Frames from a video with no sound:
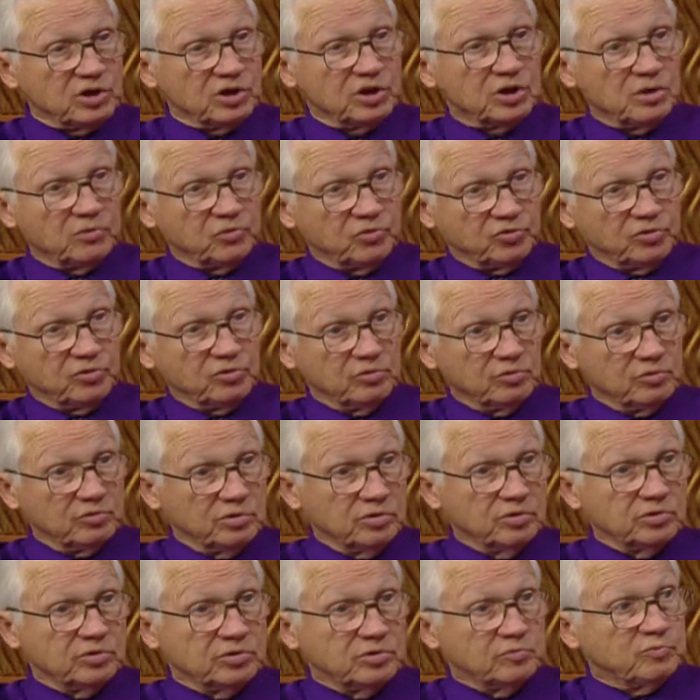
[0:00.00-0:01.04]
then comes to
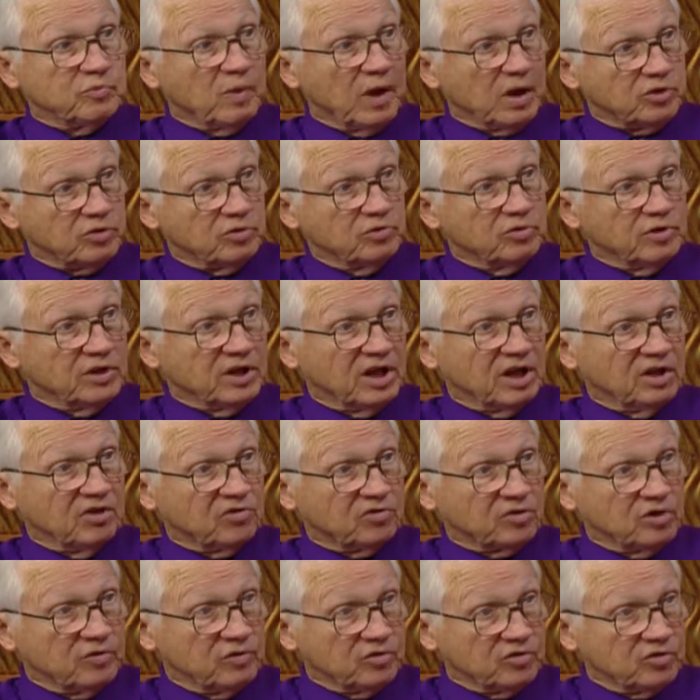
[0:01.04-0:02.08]
right back to the dining
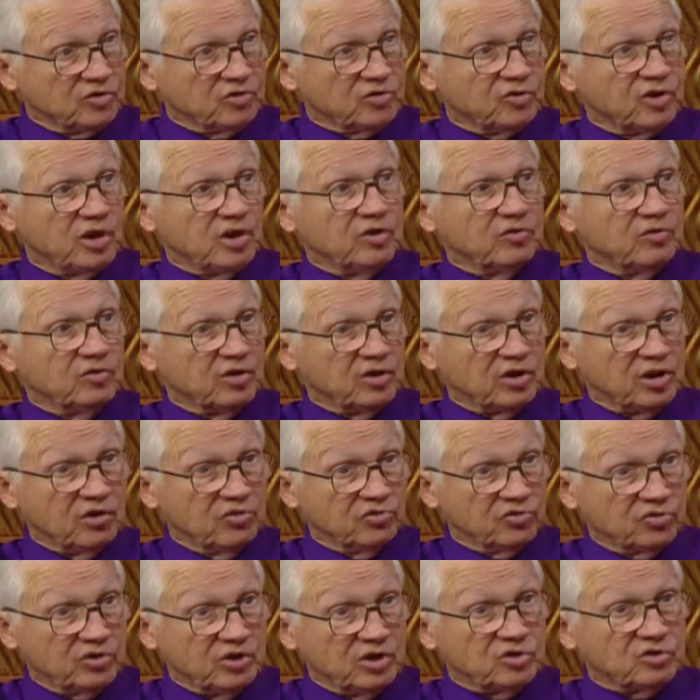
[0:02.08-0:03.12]
services and it
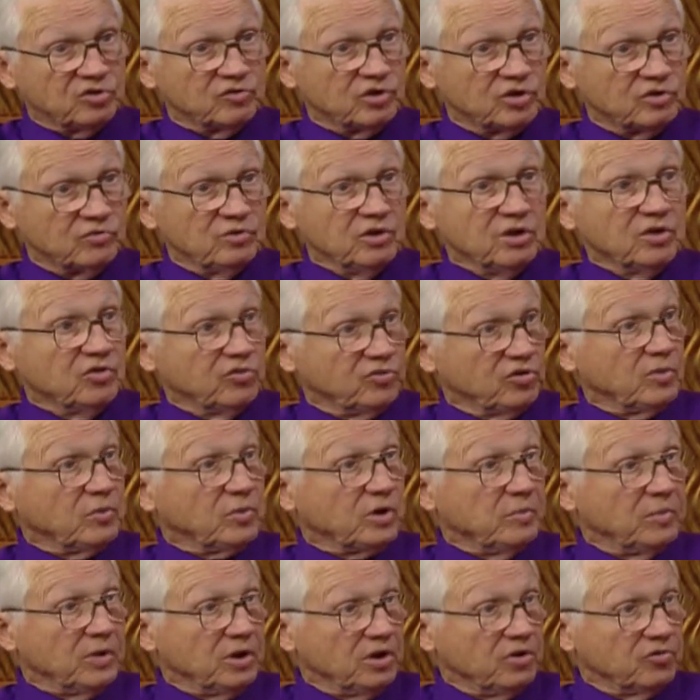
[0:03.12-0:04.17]
goes to each of the
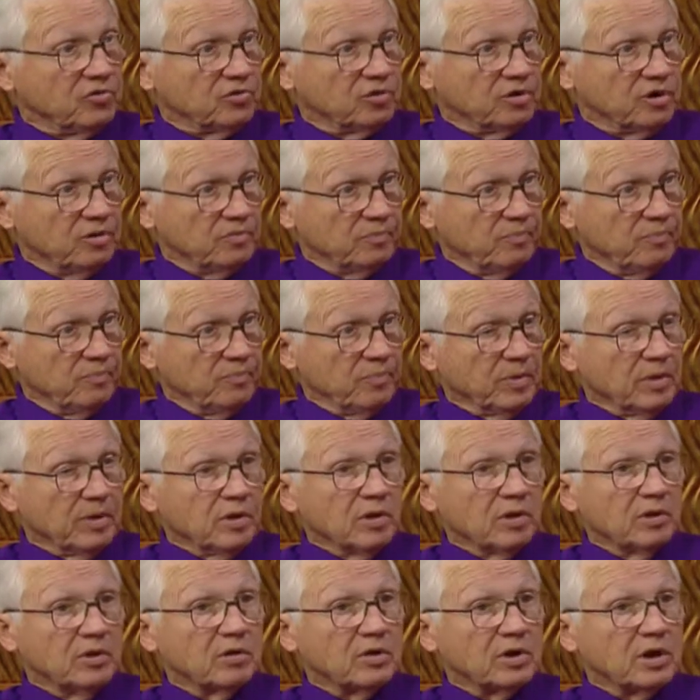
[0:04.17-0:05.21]
subcommittees, right?
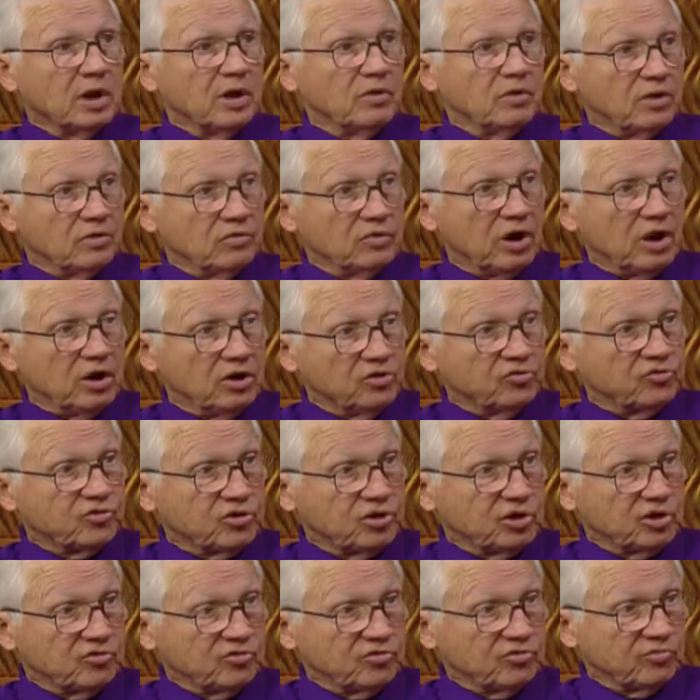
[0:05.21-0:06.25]
That's right. Okay, and That's then right. they
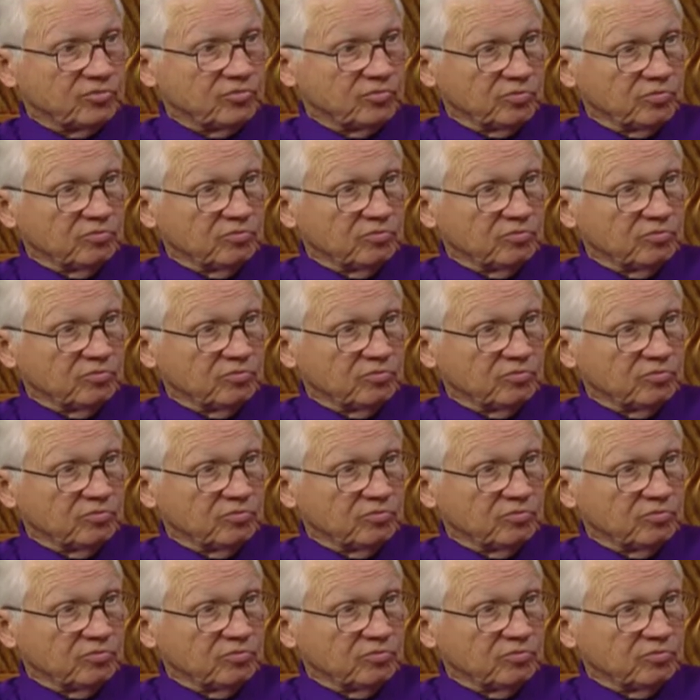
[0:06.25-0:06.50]
discuss